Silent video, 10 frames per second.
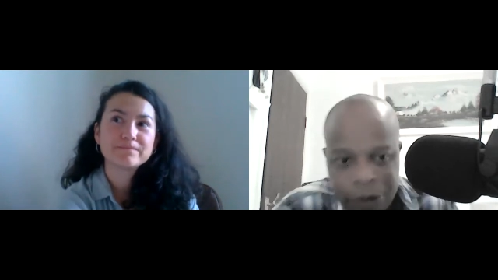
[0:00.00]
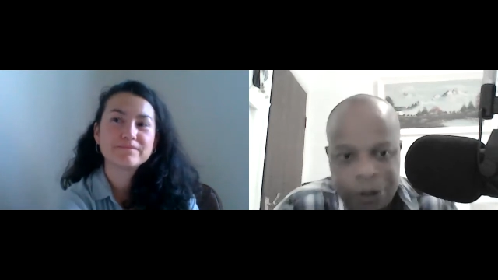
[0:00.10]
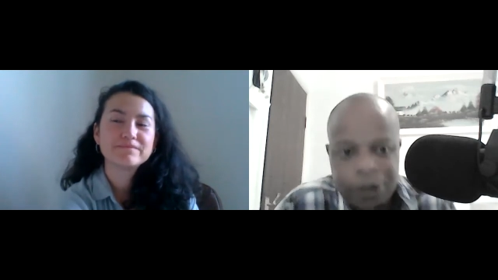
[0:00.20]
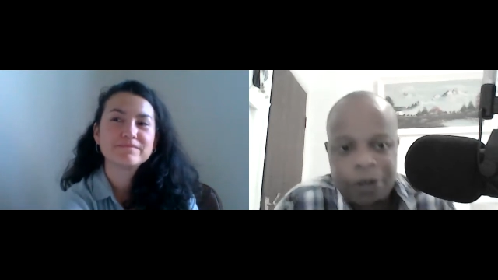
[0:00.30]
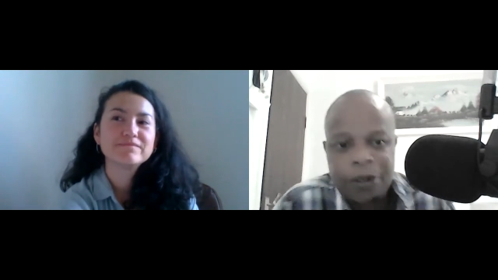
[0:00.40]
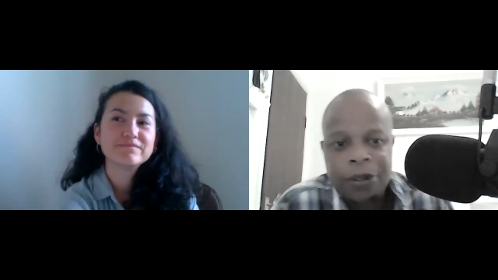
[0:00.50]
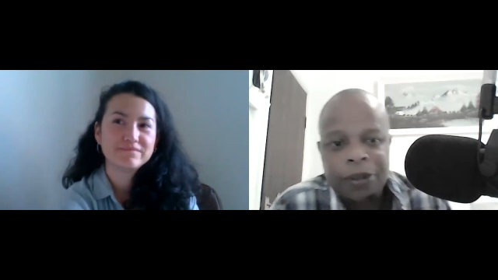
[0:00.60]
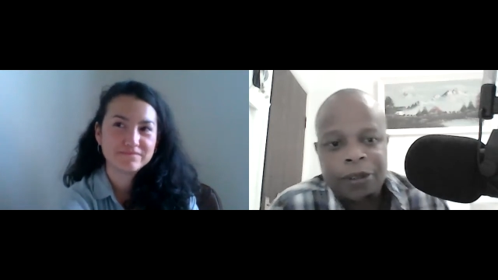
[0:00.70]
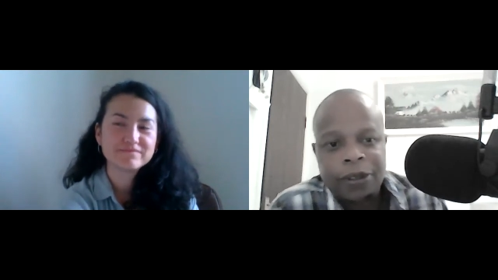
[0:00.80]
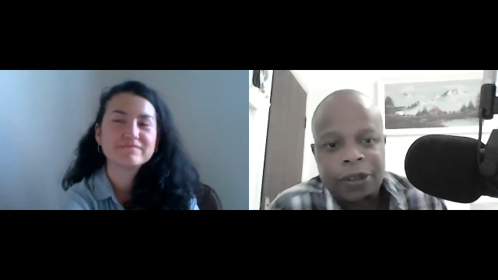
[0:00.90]

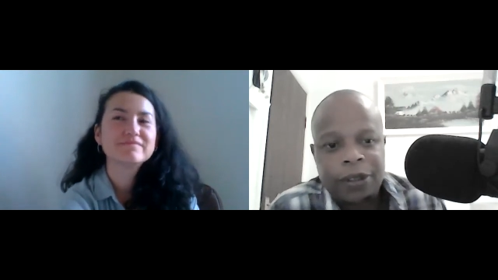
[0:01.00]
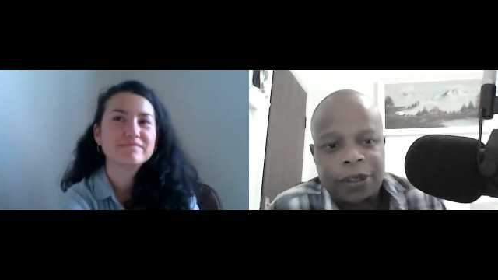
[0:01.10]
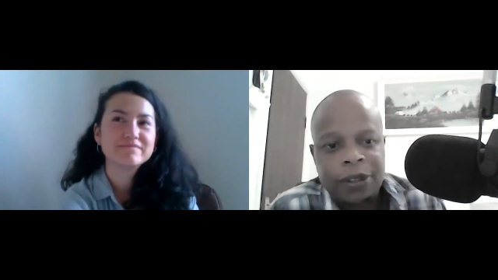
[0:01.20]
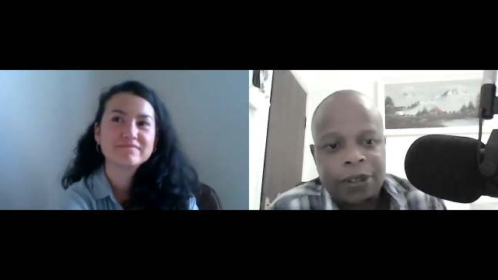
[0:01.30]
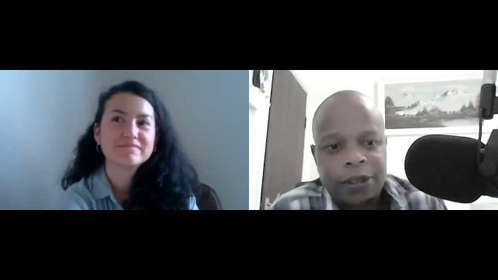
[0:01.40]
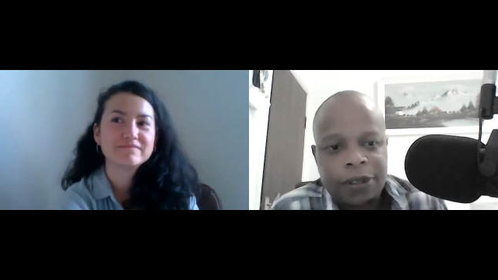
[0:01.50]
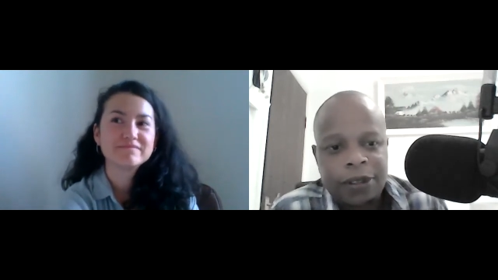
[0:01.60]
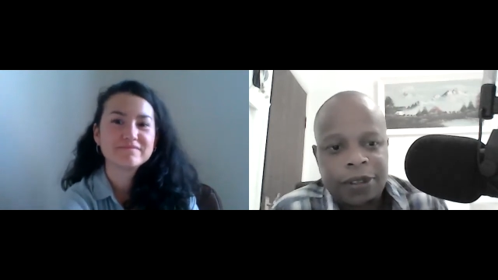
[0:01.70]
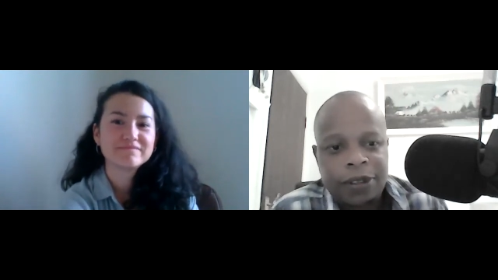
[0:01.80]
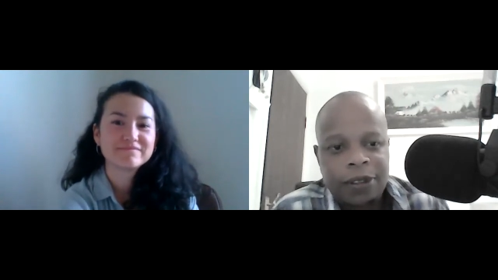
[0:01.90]

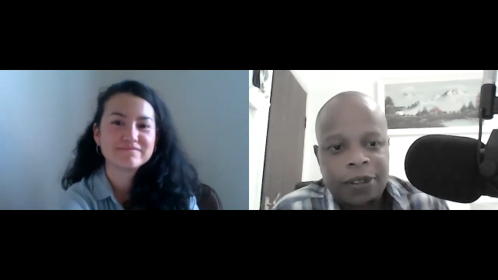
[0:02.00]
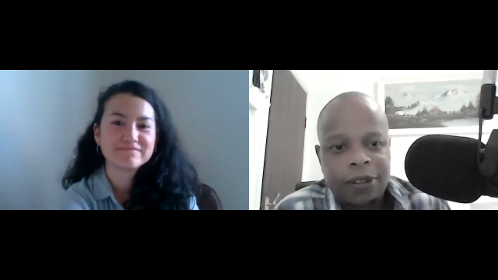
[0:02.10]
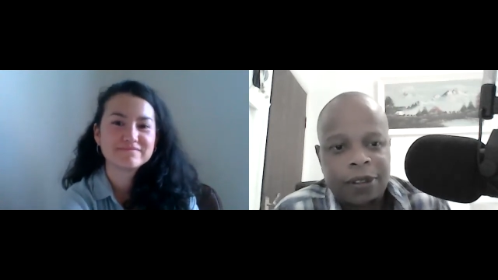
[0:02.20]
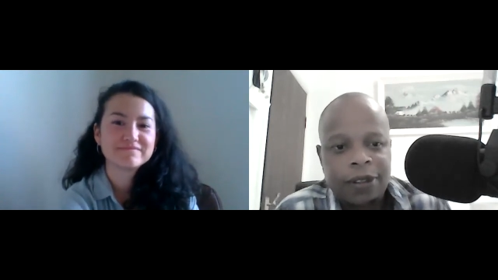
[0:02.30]
[no speech]